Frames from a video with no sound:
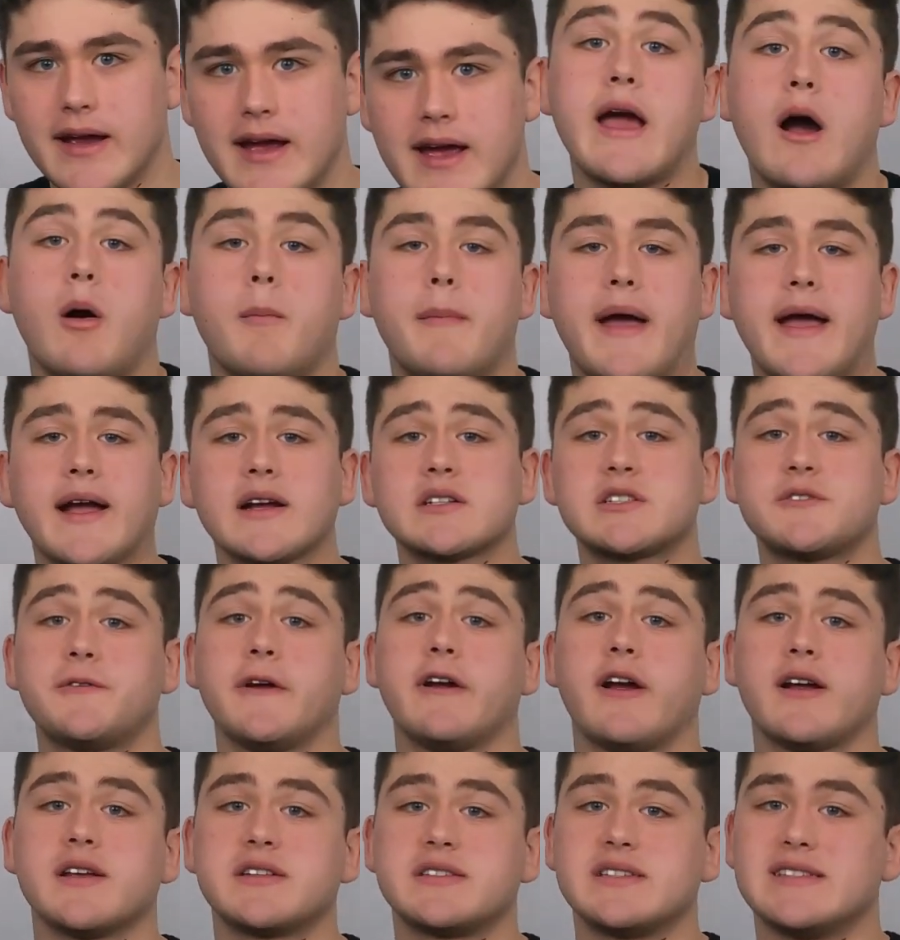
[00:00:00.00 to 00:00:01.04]
Now,
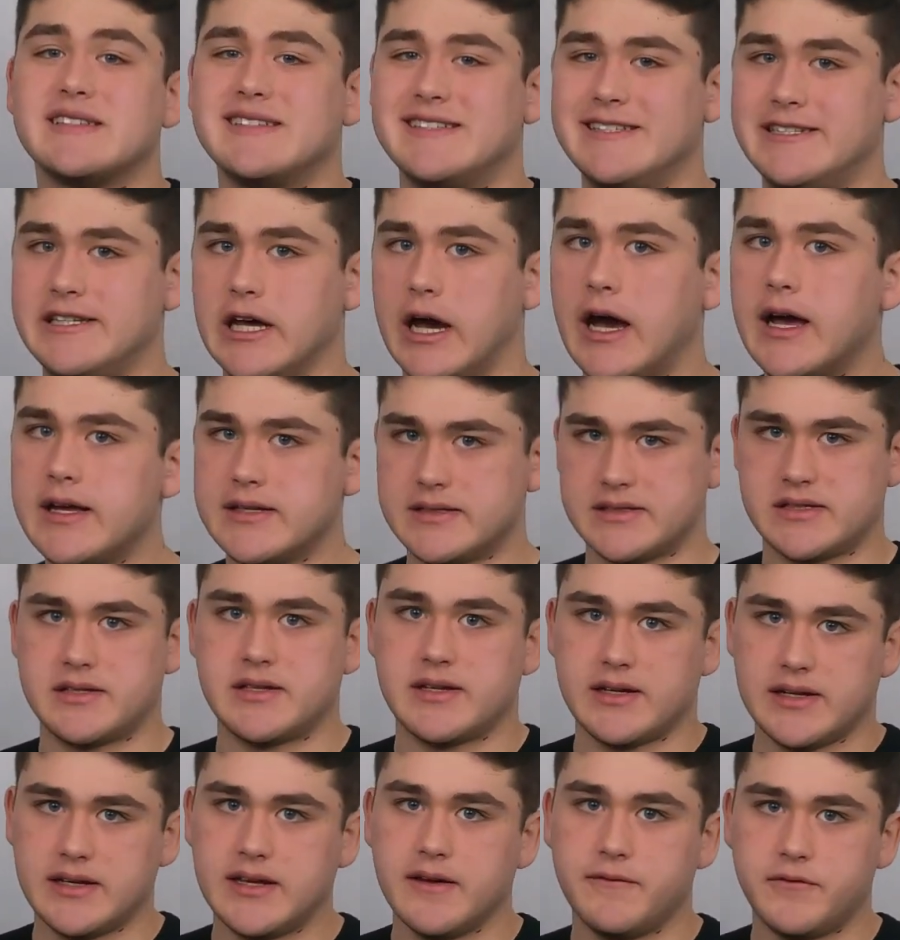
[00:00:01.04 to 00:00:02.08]
MaxFerris
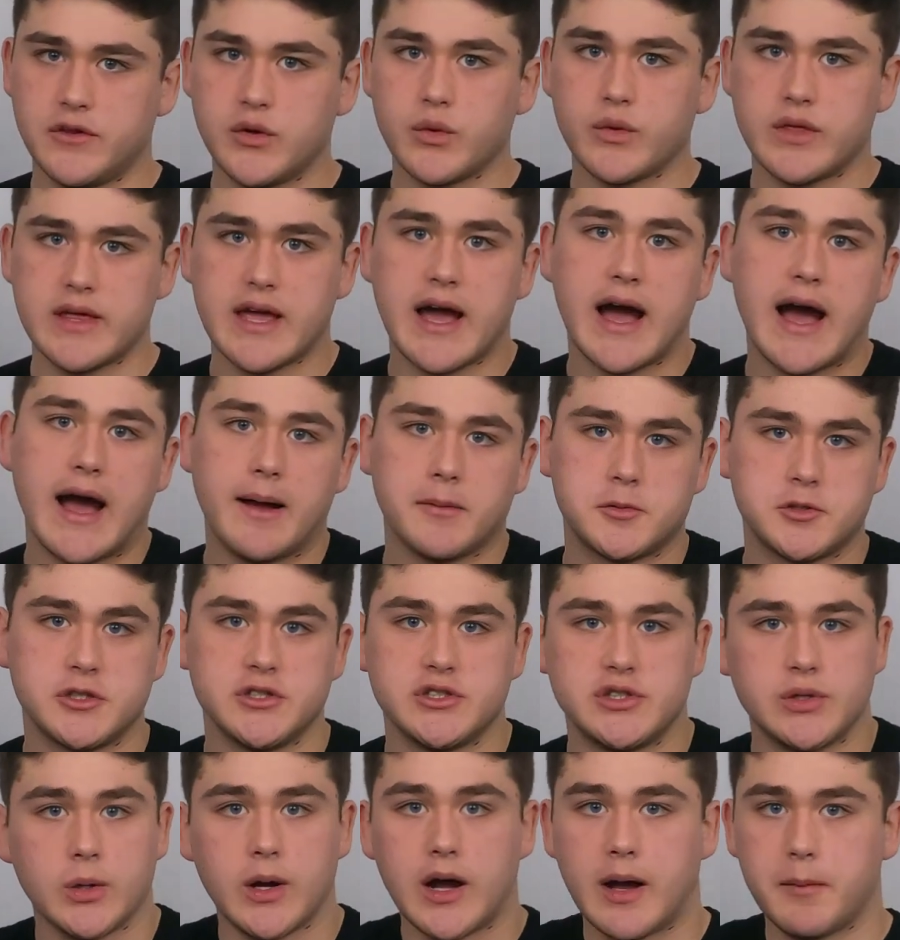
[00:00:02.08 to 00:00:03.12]
does give you the option
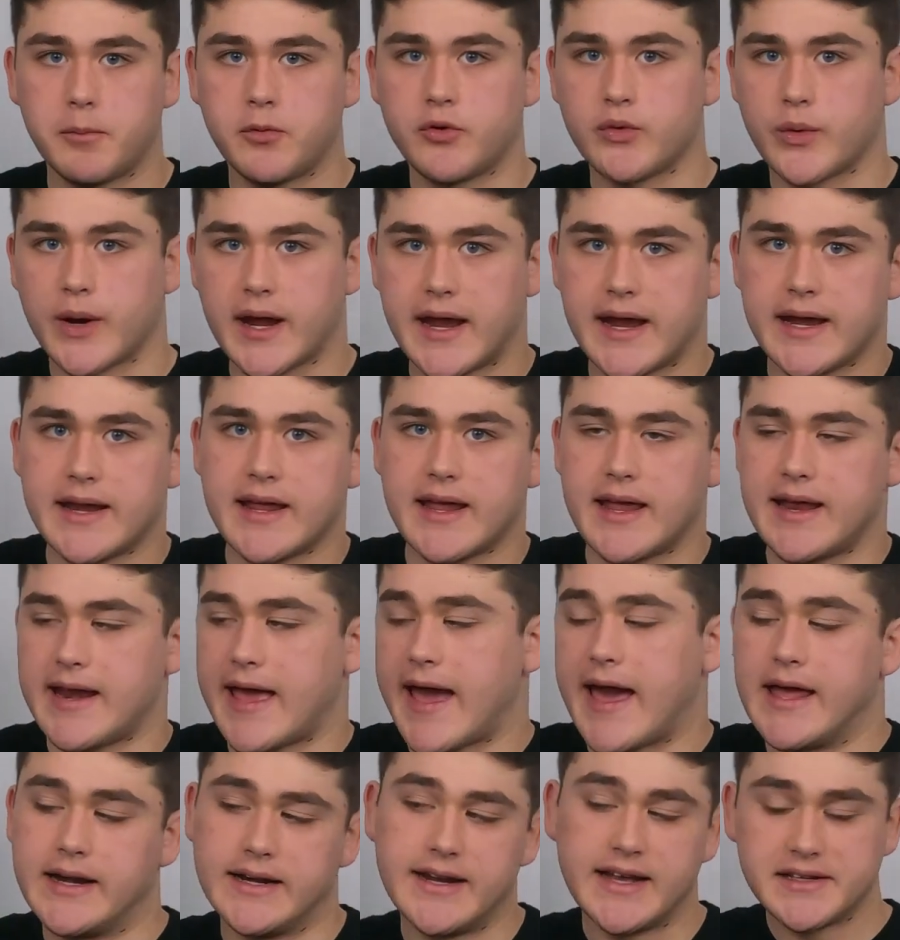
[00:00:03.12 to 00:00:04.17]
to upgrade and
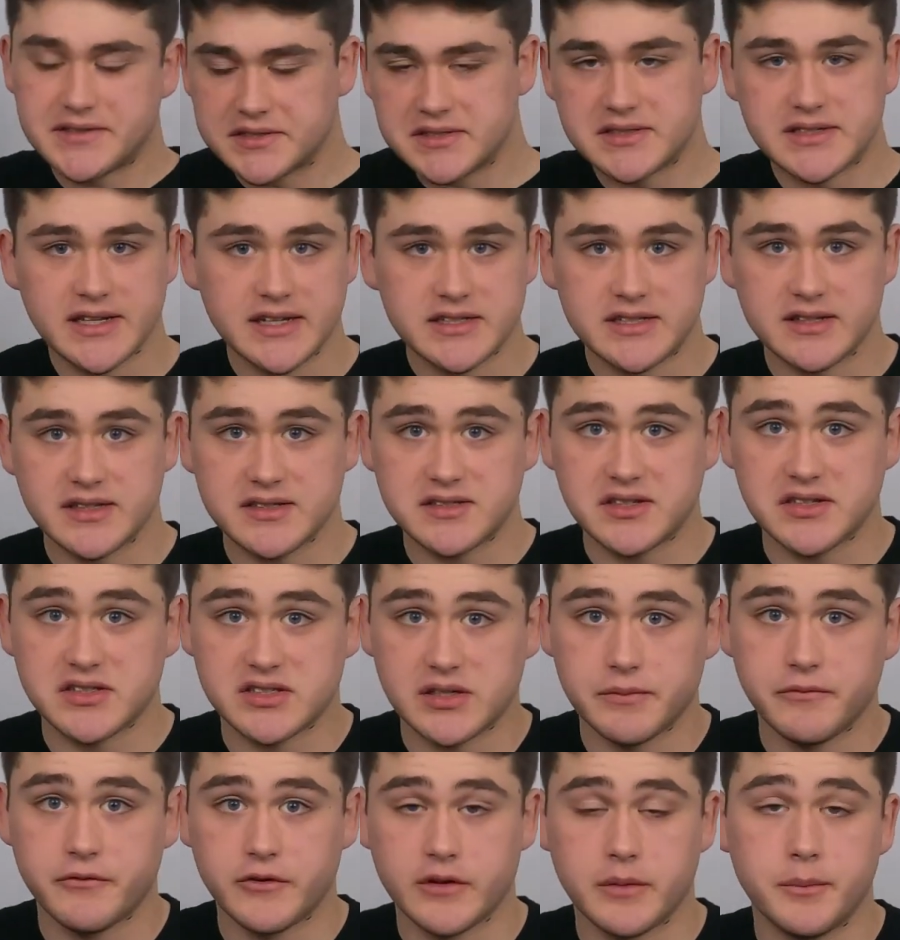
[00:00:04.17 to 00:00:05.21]
add an SSD to the
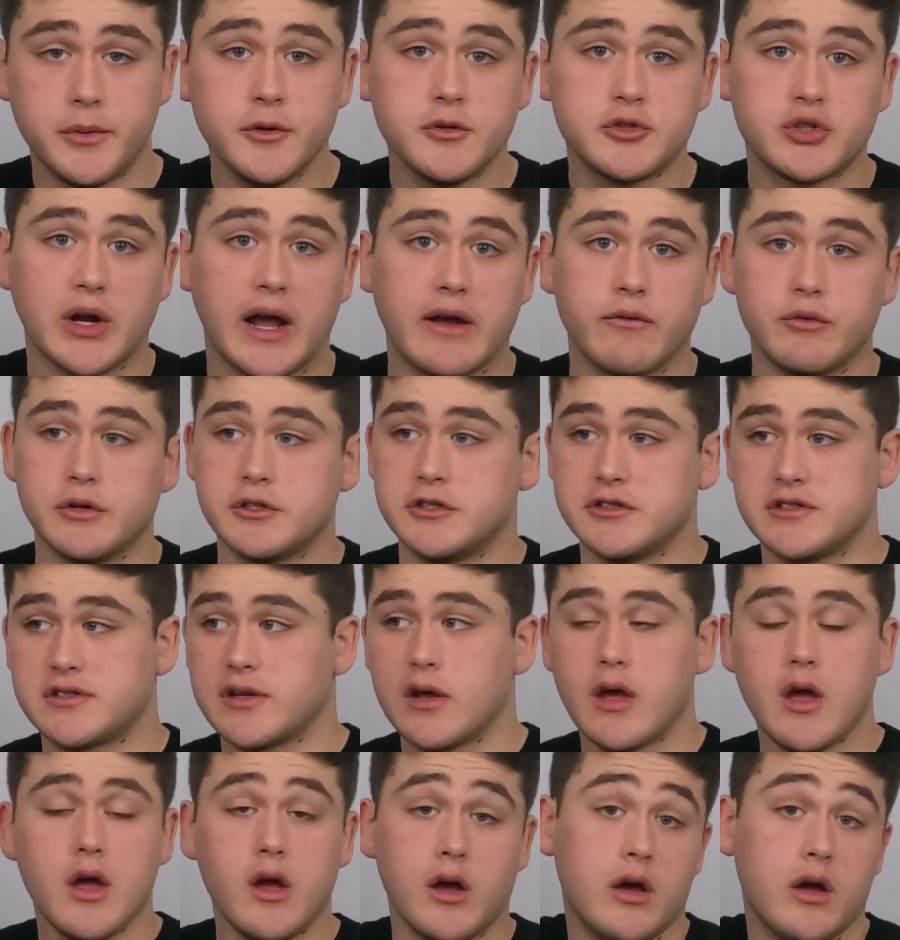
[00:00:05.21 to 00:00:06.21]
system for the boot drive, which is,